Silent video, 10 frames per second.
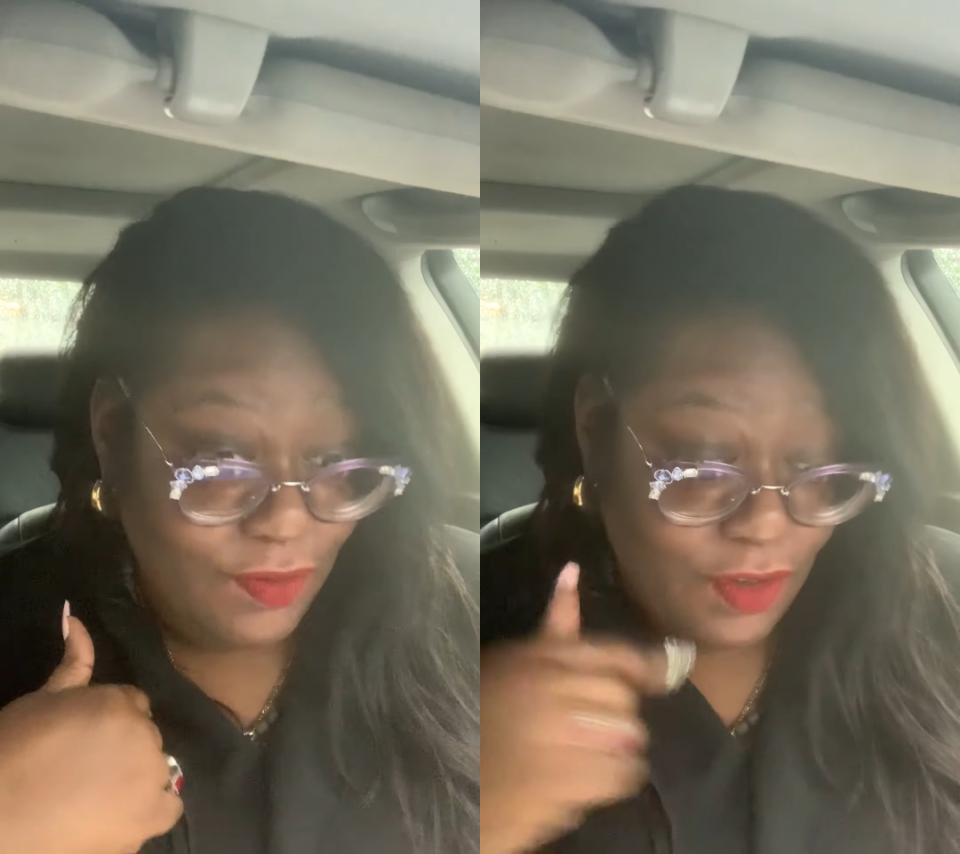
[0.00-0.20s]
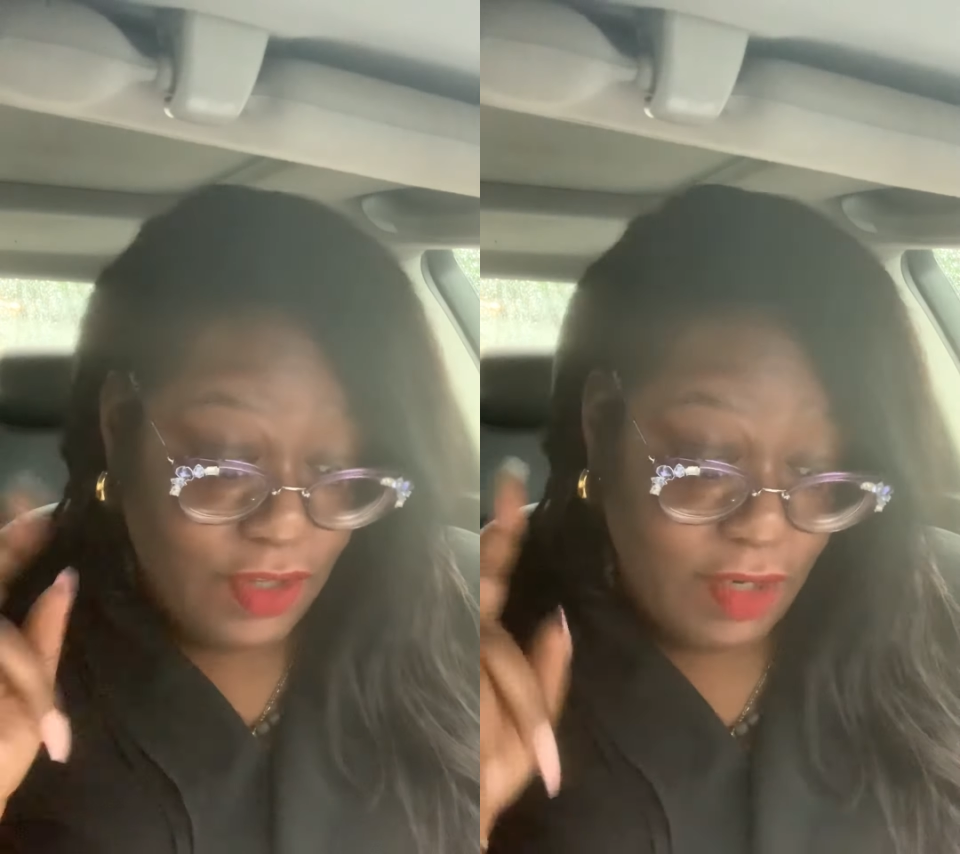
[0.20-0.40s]

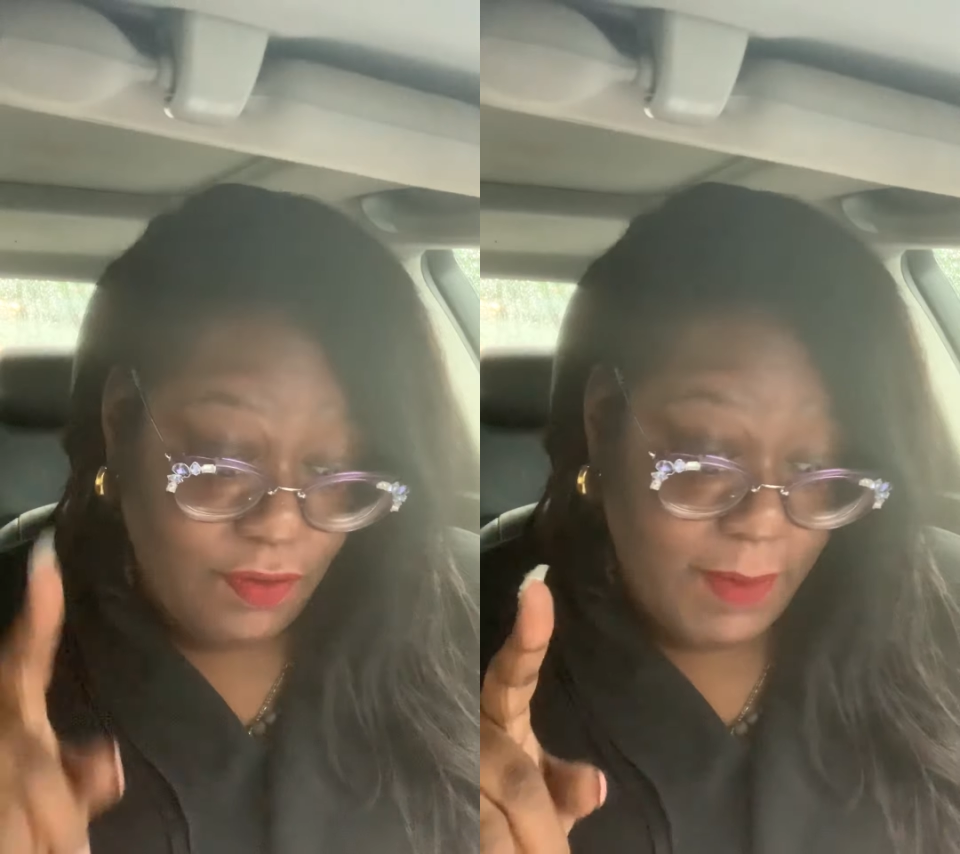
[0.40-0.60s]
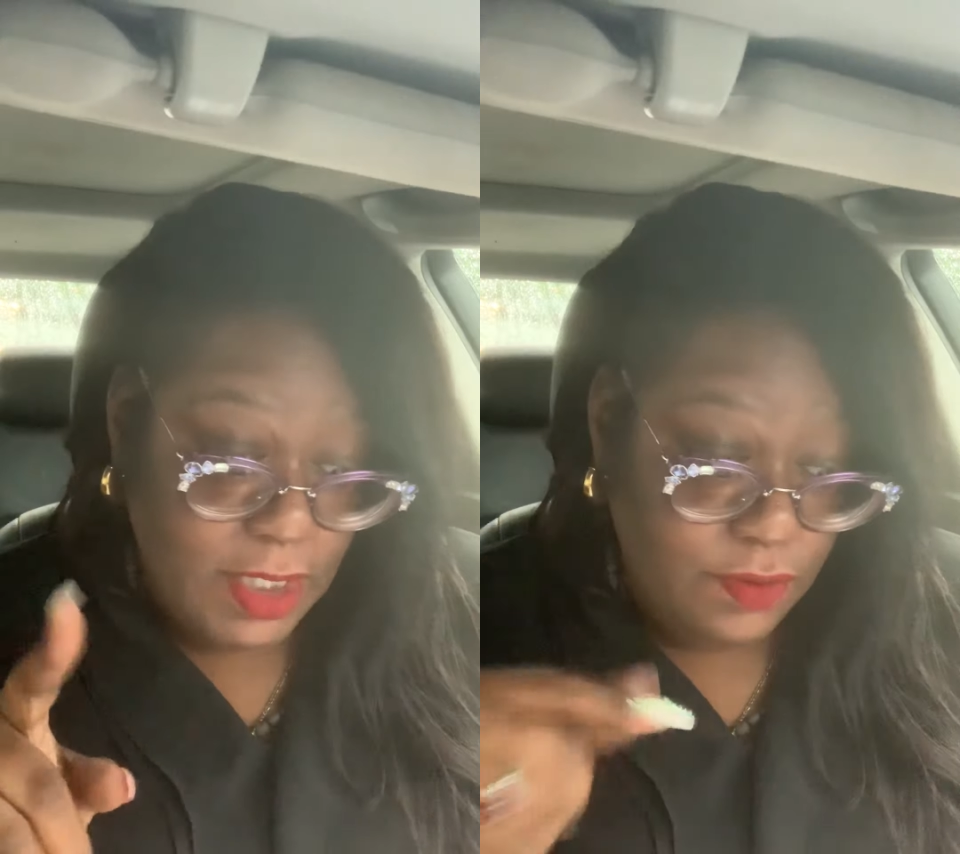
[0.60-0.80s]
further
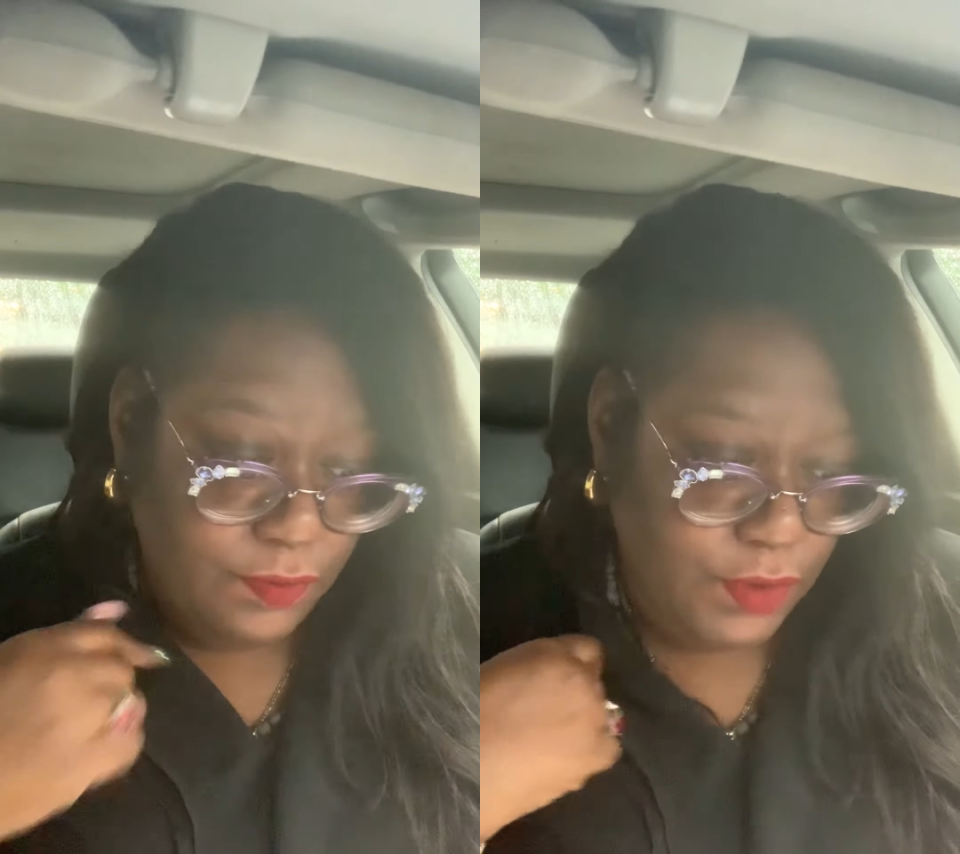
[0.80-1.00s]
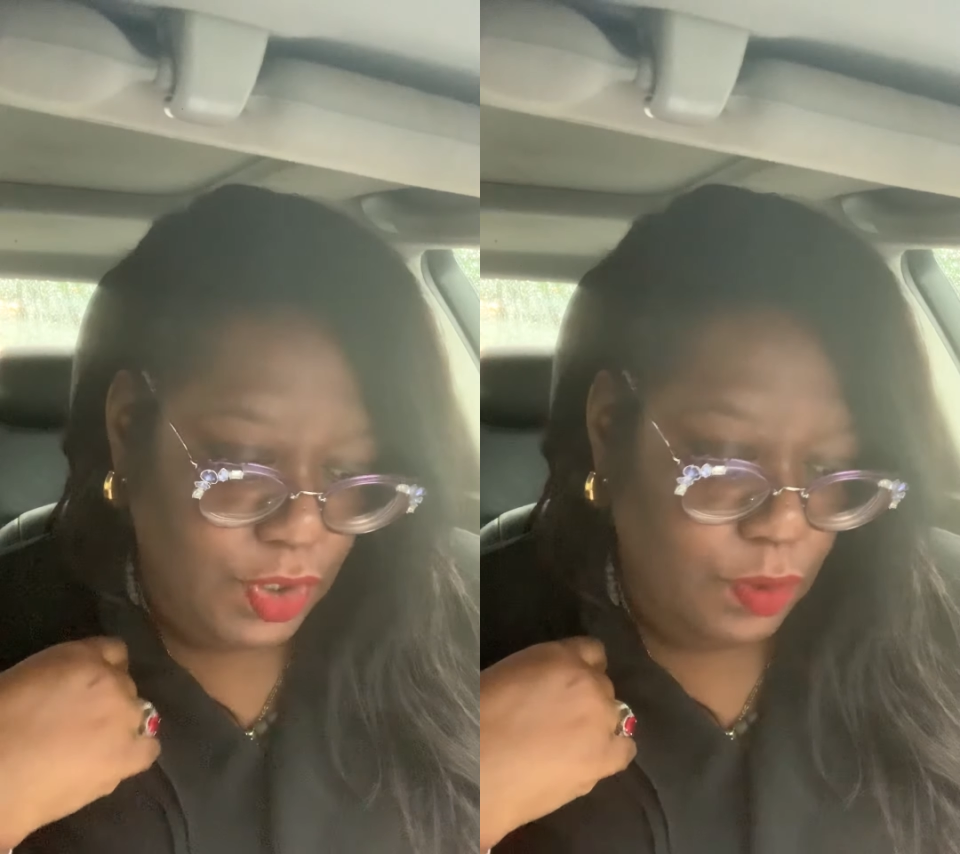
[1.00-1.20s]
information
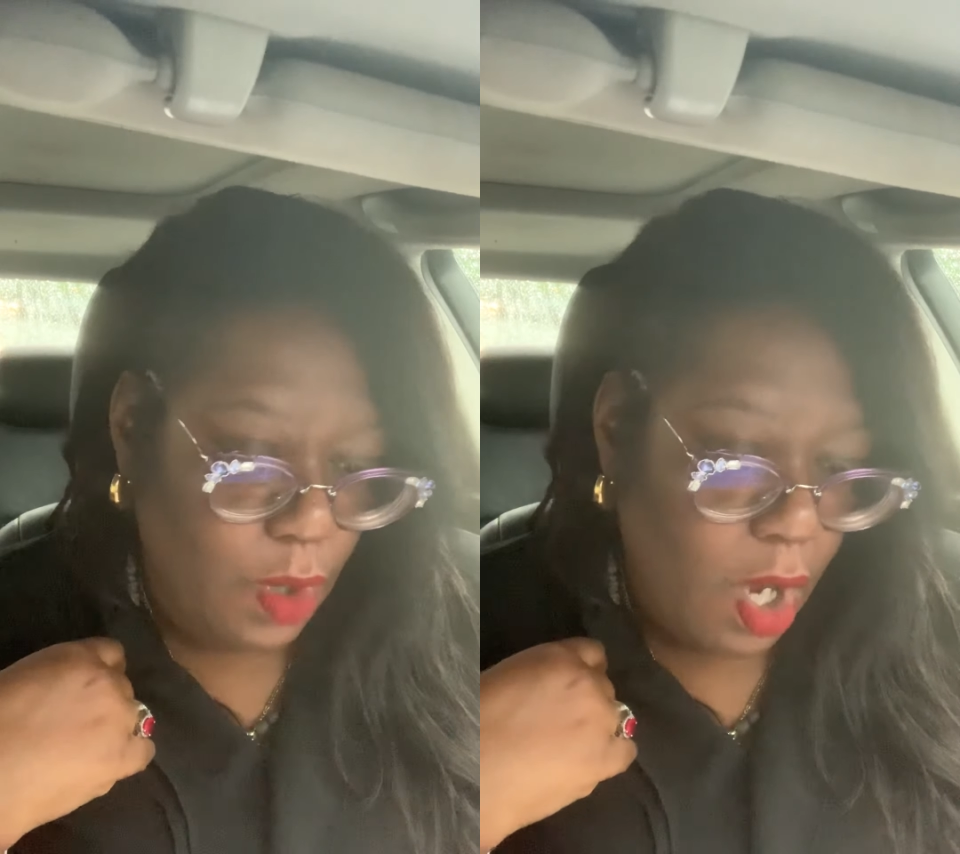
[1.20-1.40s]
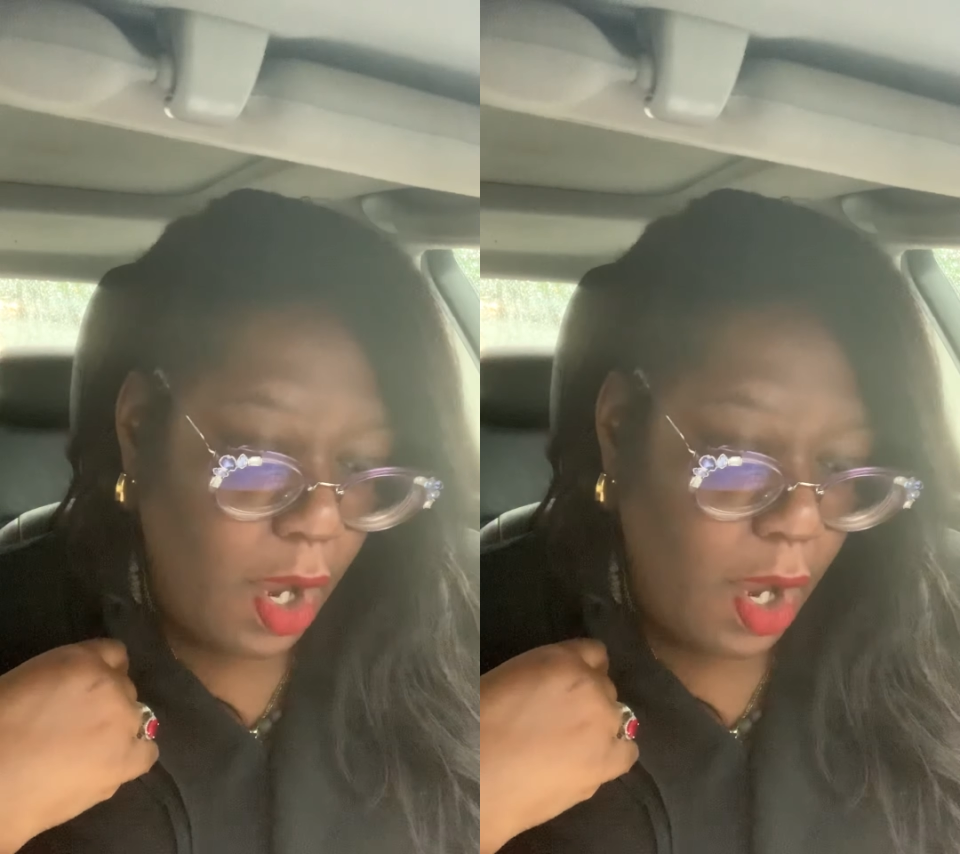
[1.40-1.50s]
for you.